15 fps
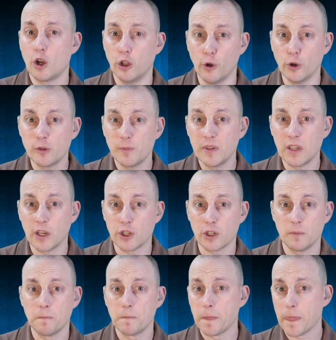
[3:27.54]
closed
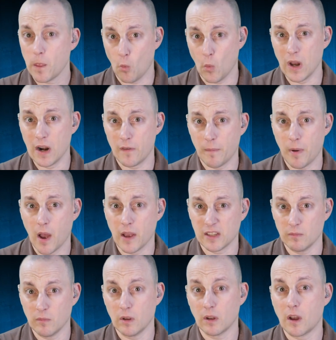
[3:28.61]
position whenever
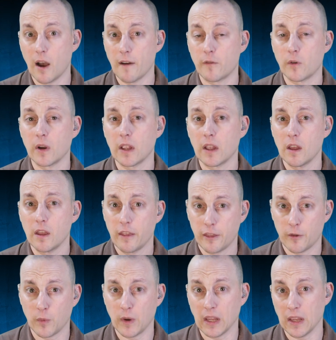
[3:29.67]
possible, covering
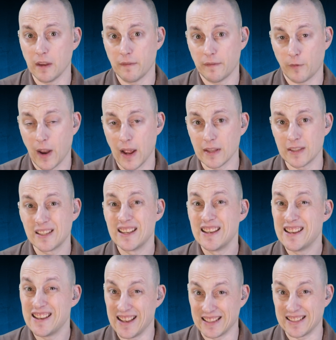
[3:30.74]
3 frets.
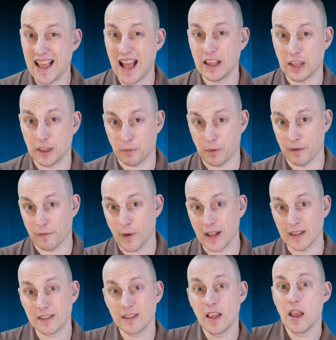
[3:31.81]
Exactly 3
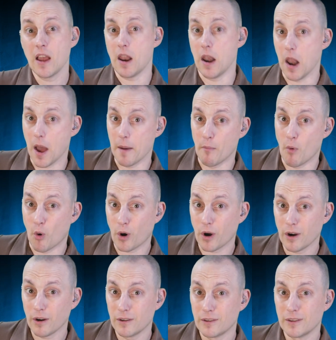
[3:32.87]
frets, not
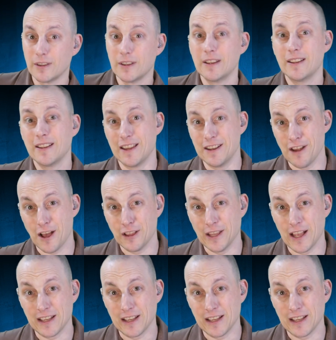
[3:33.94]
more and not